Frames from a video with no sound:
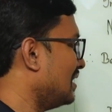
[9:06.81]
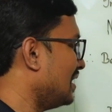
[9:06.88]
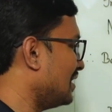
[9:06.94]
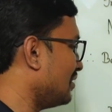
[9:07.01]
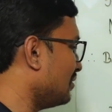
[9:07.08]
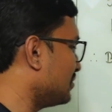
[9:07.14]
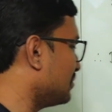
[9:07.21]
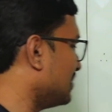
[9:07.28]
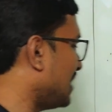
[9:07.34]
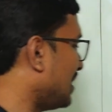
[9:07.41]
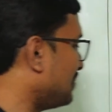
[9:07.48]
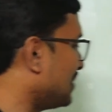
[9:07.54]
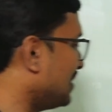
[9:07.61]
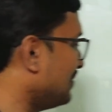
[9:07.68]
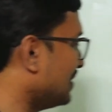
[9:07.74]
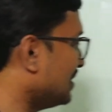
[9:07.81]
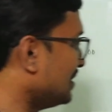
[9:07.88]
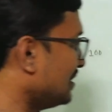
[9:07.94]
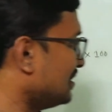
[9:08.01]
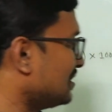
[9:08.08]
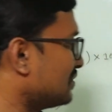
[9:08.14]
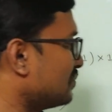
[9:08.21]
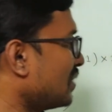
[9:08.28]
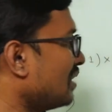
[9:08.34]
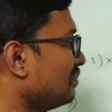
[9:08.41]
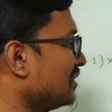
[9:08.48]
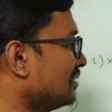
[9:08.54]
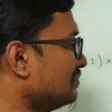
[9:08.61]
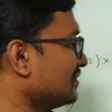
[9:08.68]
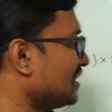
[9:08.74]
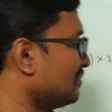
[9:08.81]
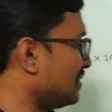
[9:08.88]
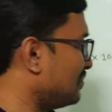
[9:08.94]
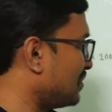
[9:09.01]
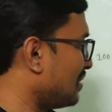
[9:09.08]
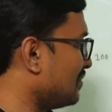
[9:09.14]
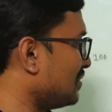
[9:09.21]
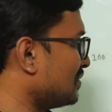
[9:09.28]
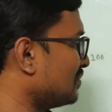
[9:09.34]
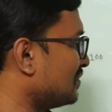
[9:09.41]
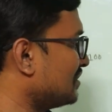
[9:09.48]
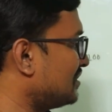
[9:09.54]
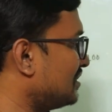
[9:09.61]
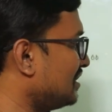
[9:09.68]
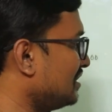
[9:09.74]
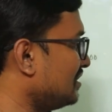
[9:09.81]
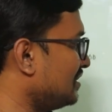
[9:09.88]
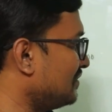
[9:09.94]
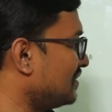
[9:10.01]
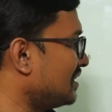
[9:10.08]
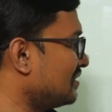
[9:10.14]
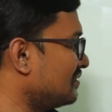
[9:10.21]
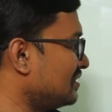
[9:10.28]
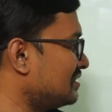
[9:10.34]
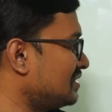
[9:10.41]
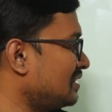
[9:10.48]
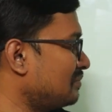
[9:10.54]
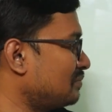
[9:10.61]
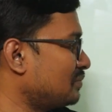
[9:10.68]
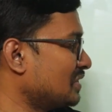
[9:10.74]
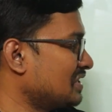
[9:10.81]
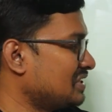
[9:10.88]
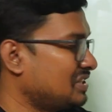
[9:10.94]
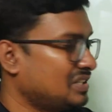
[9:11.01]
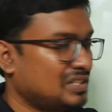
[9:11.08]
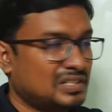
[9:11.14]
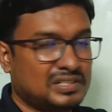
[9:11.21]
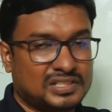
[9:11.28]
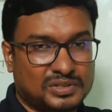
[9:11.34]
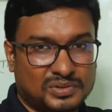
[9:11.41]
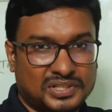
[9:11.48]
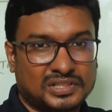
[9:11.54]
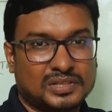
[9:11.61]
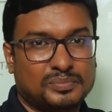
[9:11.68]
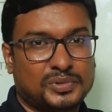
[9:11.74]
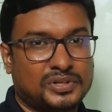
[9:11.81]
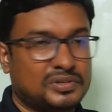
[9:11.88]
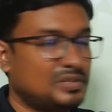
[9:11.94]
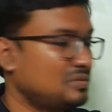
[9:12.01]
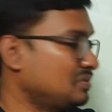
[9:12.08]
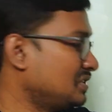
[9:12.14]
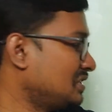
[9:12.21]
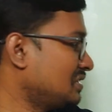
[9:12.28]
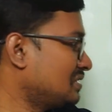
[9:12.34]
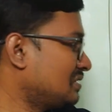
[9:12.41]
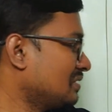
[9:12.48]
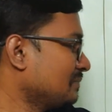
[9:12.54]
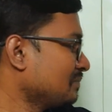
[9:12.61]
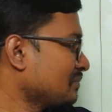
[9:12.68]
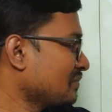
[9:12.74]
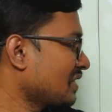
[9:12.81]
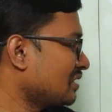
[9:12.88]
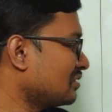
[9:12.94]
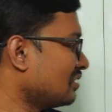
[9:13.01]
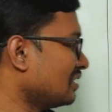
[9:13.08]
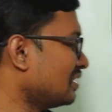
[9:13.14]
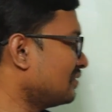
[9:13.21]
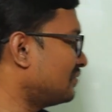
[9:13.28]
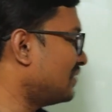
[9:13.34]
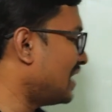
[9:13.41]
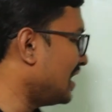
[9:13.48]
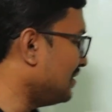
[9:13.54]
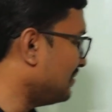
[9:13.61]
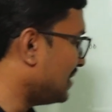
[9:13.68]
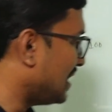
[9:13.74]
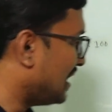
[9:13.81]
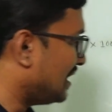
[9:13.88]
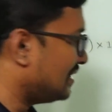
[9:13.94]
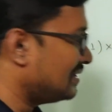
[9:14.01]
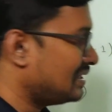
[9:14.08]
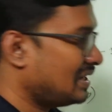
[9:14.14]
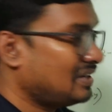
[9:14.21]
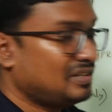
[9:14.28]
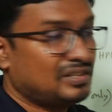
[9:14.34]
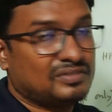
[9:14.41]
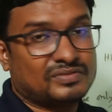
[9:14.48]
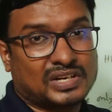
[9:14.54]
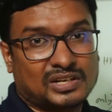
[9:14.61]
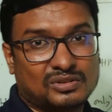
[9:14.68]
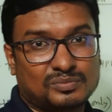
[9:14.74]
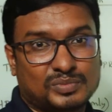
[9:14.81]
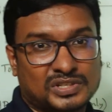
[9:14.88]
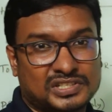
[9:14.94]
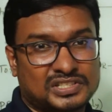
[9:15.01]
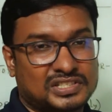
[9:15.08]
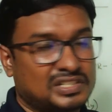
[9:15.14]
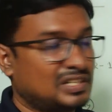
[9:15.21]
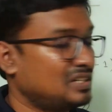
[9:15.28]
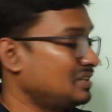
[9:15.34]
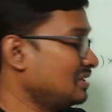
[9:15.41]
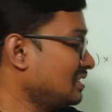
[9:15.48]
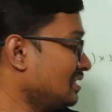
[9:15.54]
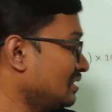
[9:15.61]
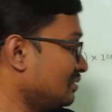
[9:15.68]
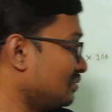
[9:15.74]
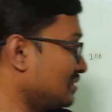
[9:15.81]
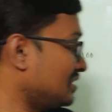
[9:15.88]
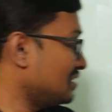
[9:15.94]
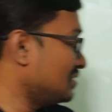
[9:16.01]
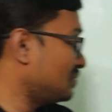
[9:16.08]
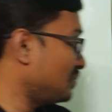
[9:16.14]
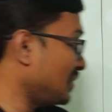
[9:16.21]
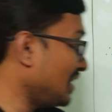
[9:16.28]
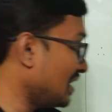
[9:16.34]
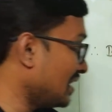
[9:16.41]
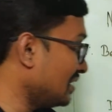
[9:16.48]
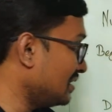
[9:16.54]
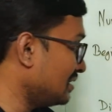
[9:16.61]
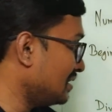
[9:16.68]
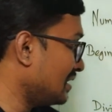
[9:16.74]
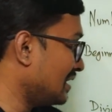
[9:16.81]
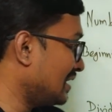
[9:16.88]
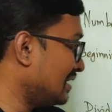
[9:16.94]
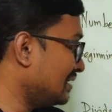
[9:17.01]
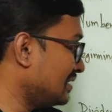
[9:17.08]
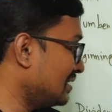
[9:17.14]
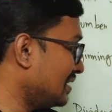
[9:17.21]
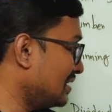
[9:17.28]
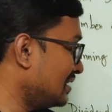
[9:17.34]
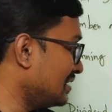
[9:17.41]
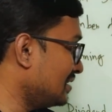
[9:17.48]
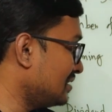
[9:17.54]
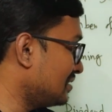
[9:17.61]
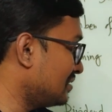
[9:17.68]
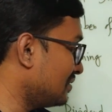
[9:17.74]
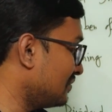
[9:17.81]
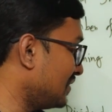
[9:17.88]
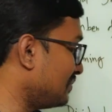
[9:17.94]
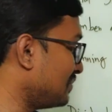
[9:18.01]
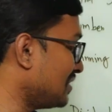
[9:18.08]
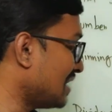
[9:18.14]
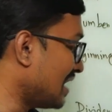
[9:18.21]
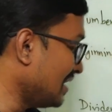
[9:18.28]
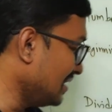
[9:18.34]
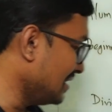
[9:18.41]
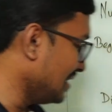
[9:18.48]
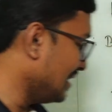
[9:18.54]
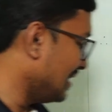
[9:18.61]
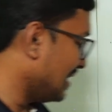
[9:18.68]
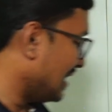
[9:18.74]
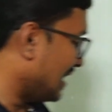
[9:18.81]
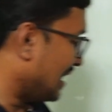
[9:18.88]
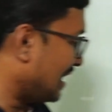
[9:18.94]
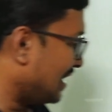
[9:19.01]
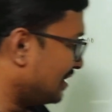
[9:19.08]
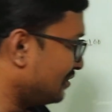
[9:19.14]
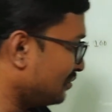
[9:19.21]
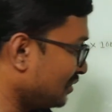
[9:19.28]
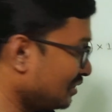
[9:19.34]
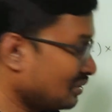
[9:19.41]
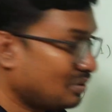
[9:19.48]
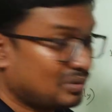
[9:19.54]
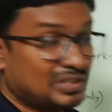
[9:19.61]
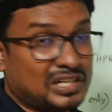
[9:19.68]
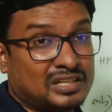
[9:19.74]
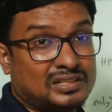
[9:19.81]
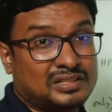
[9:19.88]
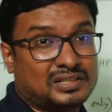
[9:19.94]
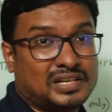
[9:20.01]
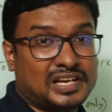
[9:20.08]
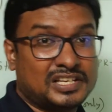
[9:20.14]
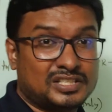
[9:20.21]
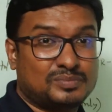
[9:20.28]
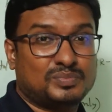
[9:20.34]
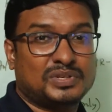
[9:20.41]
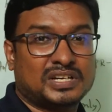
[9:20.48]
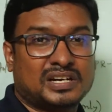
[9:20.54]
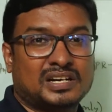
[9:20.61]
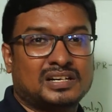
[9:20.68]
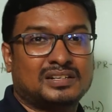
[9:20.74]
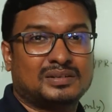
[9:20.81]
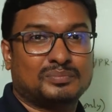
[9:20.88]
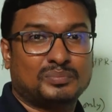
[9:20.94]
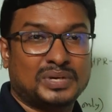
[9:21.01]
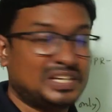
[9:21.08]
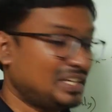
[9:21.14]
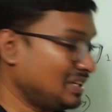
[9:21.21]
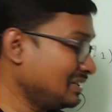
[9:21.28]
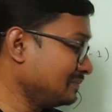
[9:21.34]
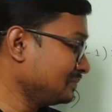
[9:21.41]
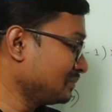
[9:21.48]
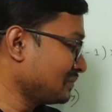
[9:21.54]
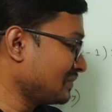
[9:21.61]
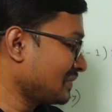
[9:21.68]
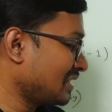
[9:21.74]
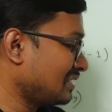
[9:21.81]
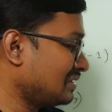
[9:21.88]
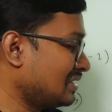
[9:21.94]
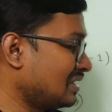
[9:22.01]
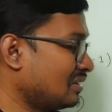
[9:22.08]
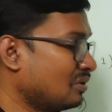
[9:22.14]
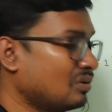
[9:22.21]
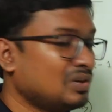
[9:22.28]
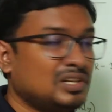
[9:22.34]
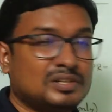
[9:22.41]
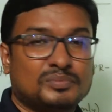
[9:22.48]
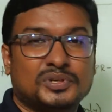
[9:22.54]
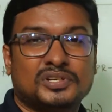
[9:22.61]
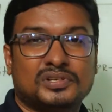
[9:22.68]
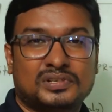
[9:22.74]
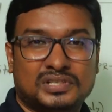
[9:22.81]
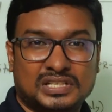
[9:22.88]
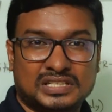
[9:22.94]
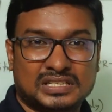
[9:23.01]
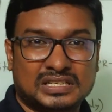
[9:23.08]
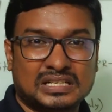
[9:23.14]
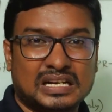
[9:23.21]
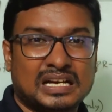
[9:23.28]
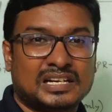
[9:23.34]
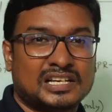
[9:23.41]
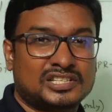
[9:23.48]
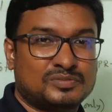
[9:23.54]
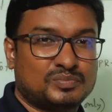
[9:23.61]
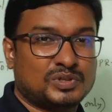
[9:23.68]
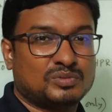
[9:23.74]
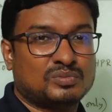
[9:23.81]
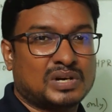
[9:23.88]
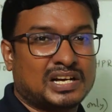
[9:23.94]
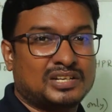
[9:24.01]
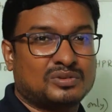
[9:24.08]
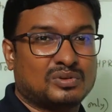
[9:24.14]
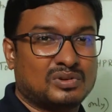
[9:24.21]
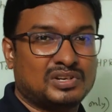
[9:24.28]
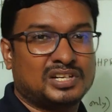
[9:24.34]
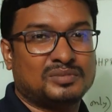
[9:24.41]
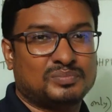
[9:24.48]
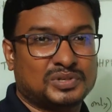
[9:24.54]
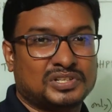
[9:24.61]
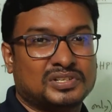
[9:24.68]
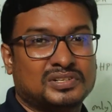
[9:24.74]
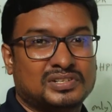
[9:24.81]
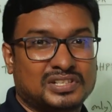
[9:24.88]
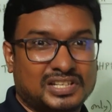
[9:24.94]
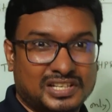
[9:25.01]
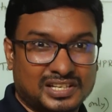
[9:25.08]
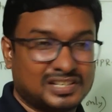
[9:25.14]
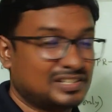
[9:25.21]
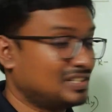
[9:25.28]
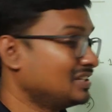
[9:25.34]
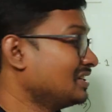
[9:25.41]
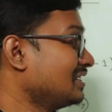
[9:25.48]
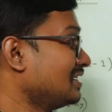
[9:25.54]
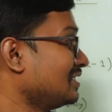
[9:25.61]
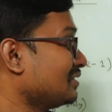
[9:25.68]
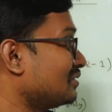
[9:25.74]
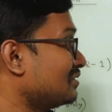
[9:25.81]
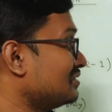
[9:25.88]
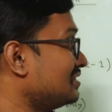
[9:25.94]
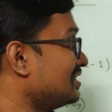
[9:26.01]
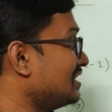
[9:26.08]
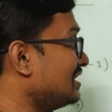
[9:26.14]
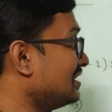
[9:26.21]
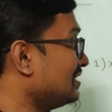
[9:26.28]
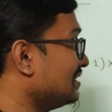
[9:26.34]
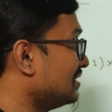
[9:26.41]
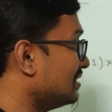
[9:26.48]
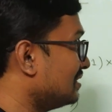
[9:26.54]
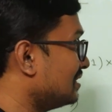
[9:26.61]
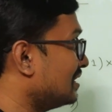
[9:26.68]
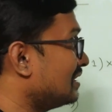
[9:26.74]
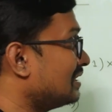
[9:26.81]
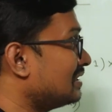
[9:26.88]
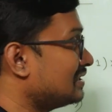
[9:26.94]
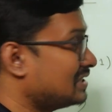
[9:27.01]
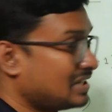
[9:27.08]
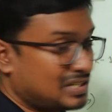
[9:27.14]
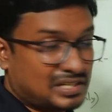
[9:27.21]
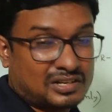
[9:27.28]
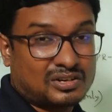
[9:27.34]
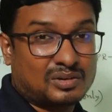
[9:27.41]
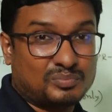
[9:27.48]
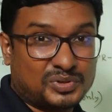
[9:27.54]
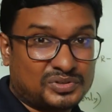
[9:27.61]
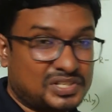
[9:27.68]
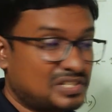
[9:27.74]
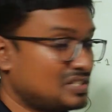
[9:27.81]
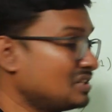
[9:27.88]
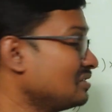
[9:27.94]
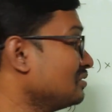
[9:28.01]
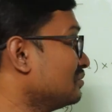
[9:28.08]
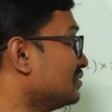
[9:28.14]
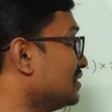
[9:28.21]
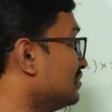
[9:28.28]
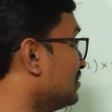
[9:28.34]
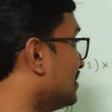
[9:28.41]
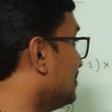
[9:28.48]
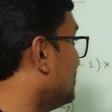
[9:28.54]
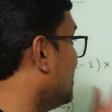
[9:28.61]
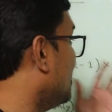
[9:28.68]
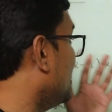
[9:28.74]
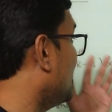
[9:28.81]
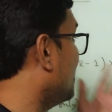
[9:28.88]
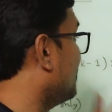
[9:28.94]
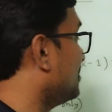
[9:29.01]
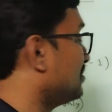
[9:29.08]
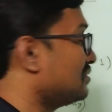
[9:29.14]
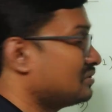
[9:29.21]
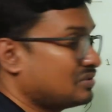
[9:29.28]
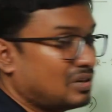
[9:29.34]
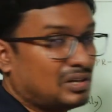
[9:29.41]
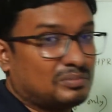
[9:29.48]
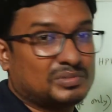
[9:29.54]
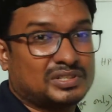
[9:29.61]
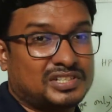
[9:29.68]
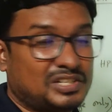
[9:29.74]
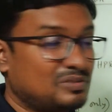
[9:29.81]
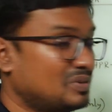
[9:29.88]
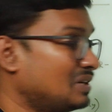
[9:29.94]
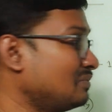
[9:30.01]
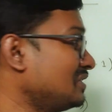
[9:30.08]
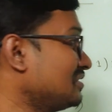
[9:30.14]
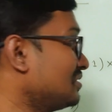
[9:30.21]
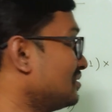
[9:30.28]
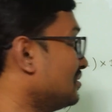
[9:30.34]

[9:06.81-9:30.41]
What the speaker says: And also we have given in this problem, I mean problem number 3, dividend received per share during the period, which is $5, and ending value per share, which is PN, and it is 59. And we know that SPR meaning the holding period return, and SPY holding period yield. Considering the data computation, we will be able to solve the requirements.